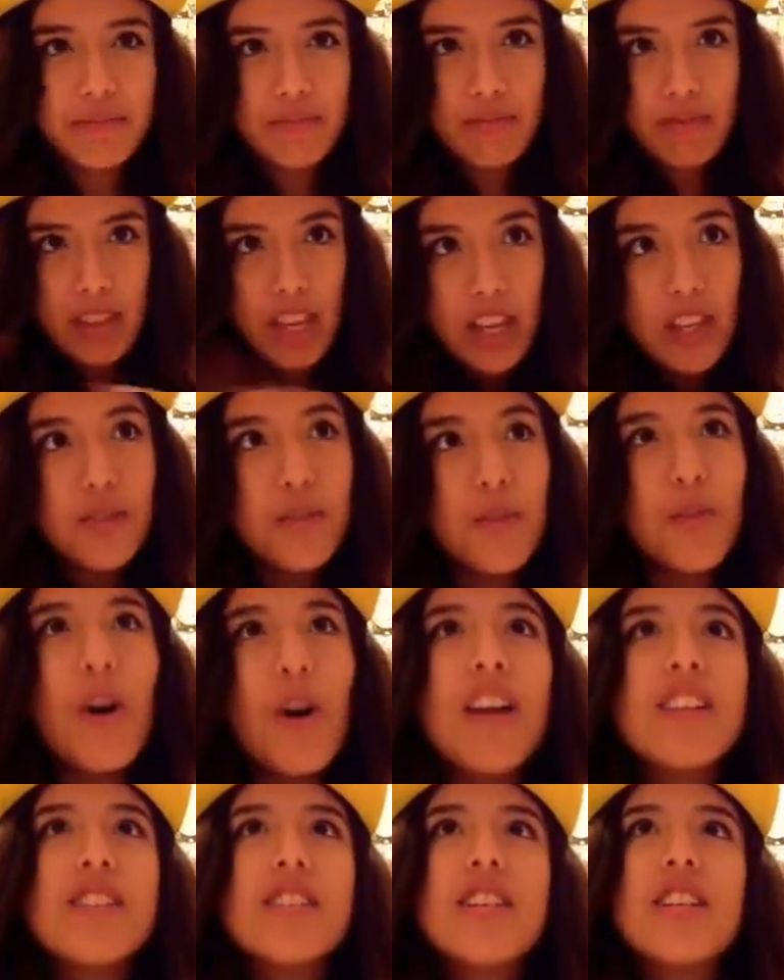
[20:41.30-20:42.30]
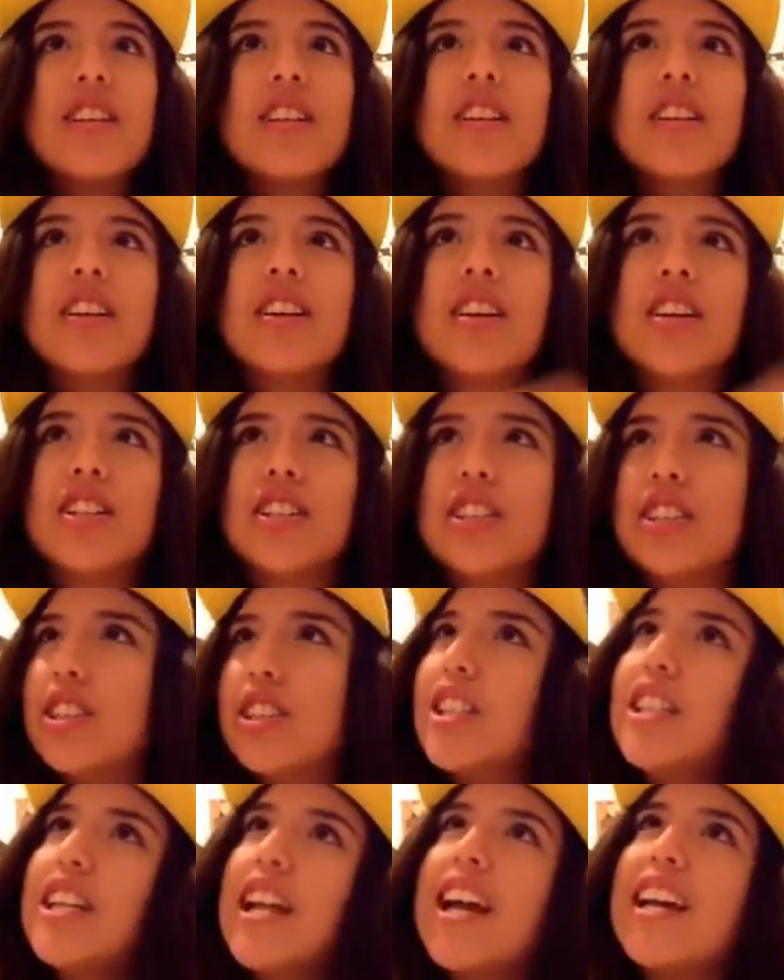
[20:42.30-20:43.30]
thank you for watching.
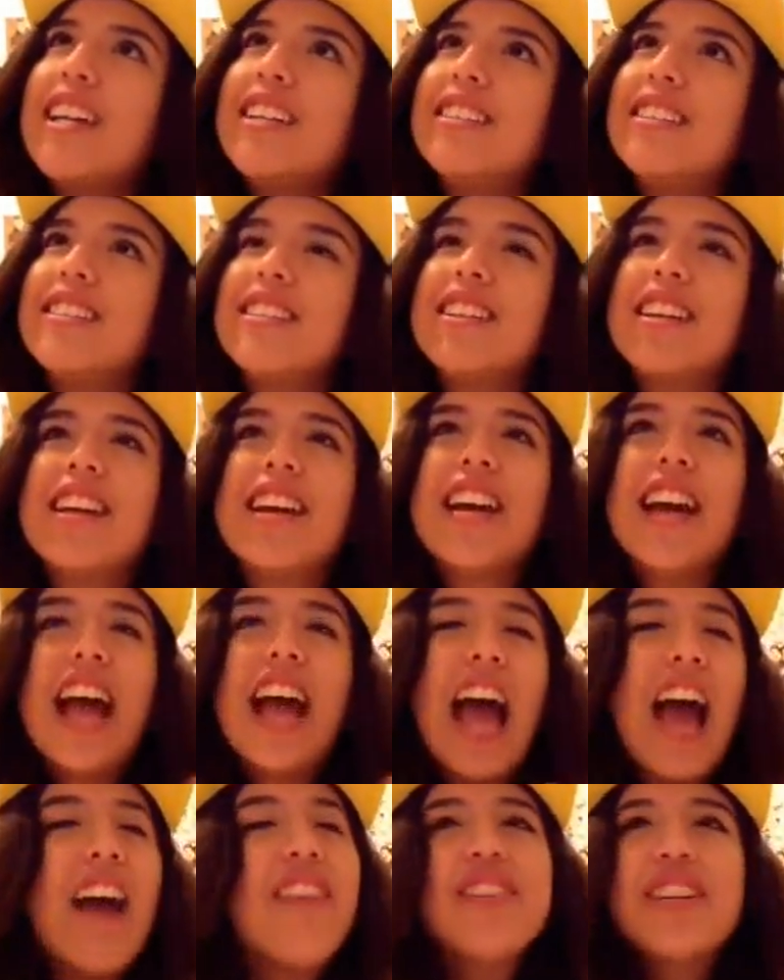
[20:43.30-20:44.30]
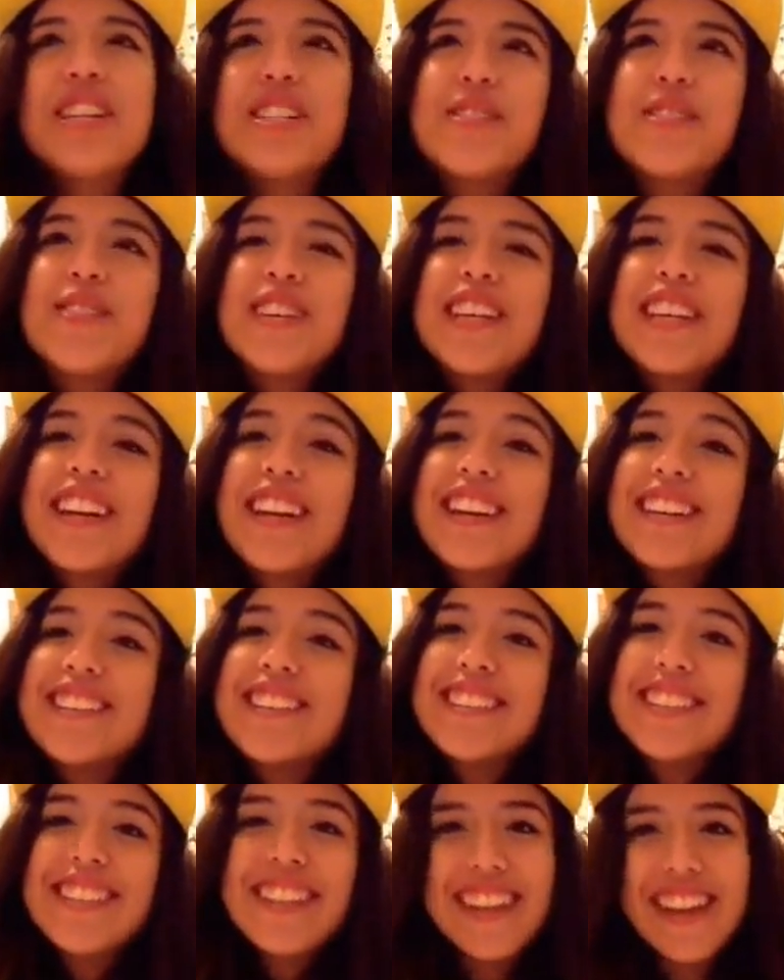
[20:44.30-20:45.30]
Good night. Have a nice
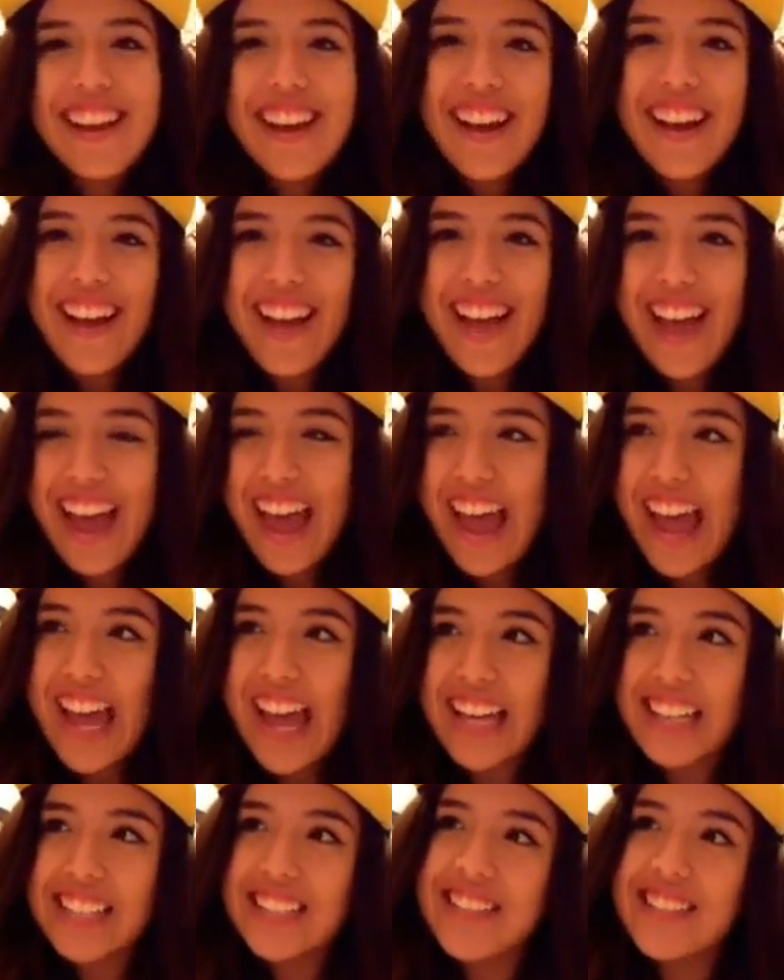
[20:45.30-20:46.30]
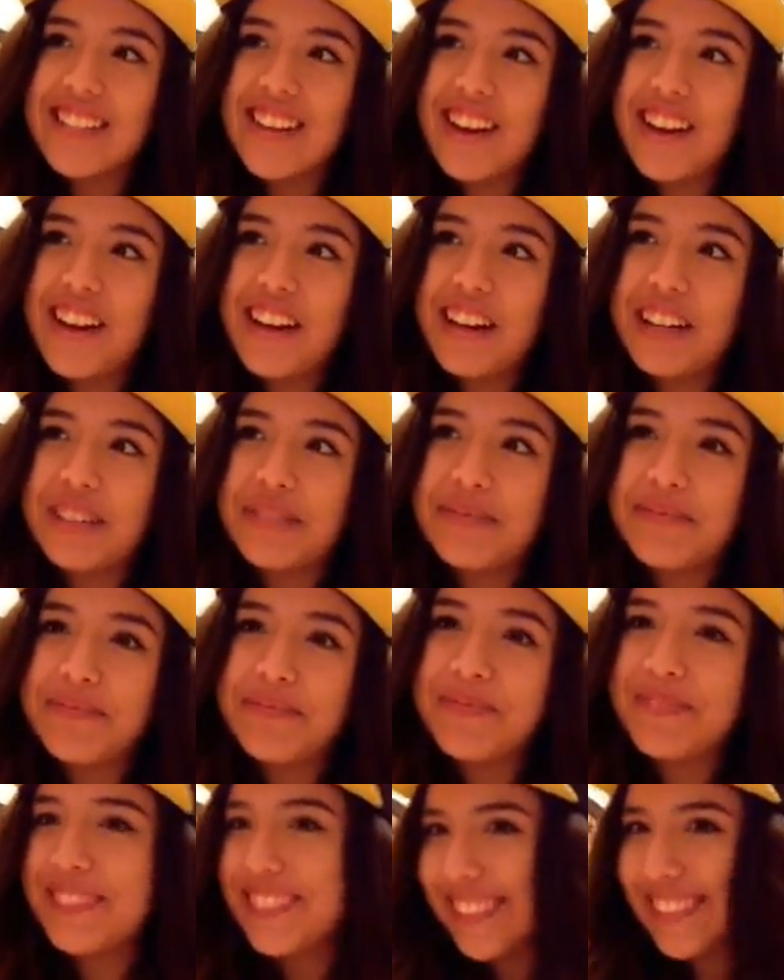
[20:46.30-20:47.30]
weekend. And
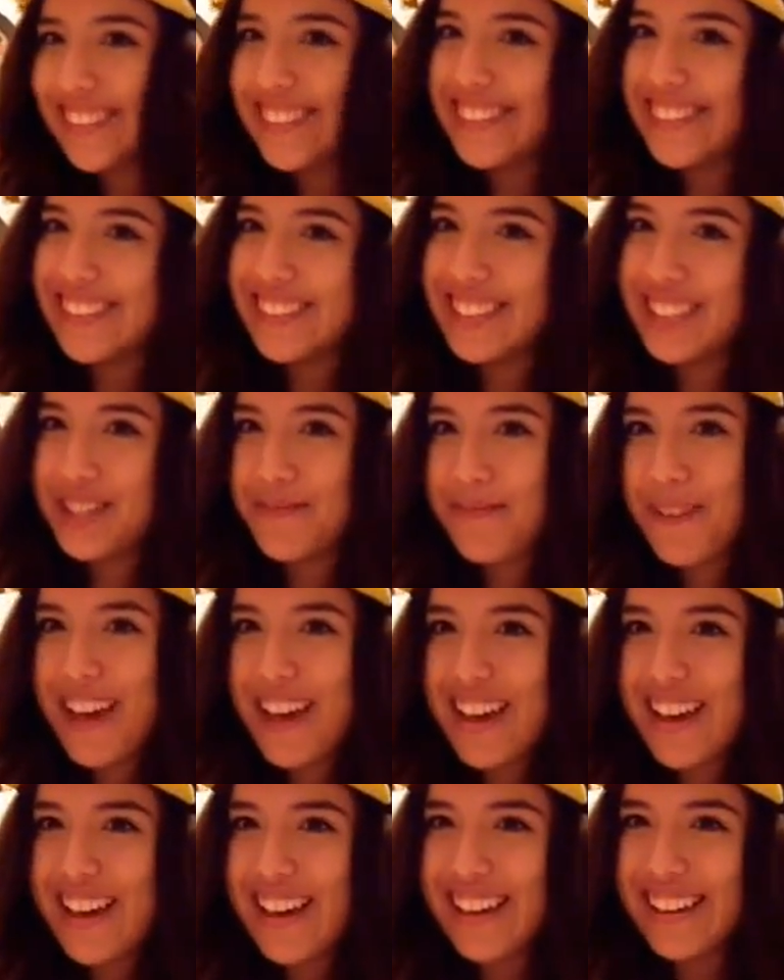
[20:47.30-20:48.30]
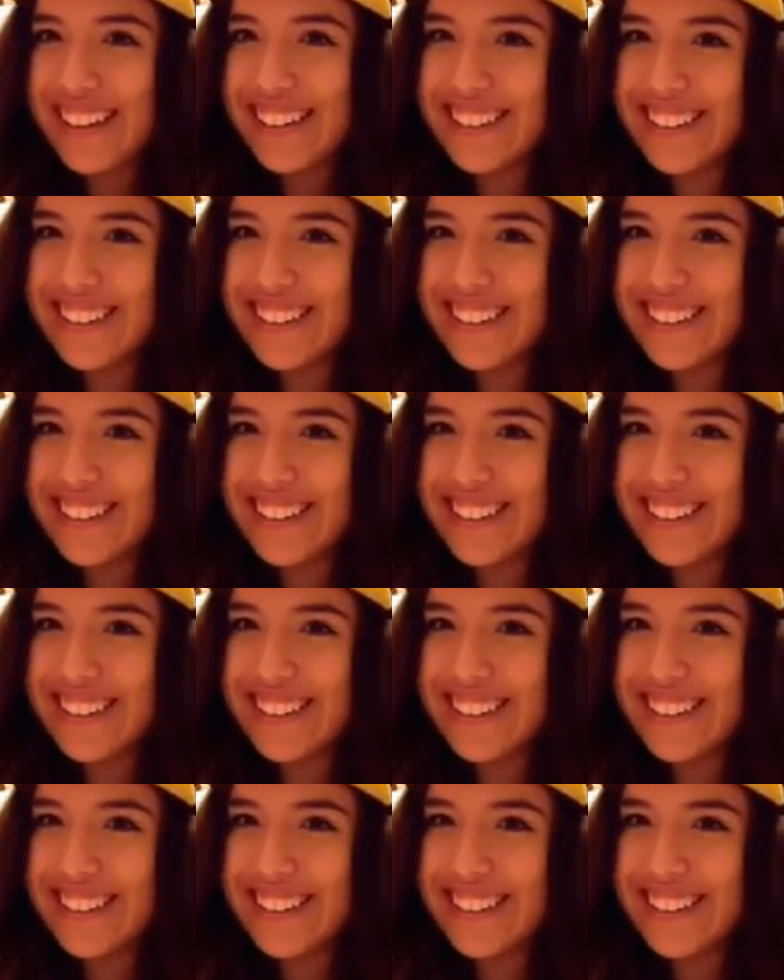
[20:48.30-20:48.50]
goodbye.